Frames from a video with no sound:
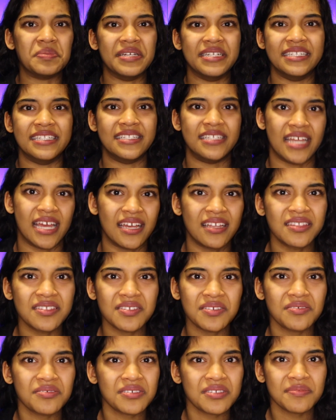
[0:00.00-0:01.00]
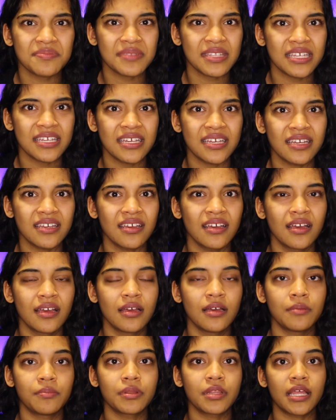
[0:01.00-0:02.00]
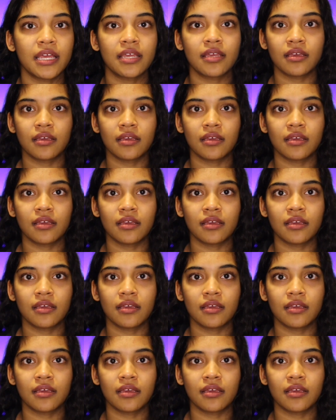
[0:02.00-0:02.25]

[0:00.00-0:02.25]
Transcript: bit dense or something, but like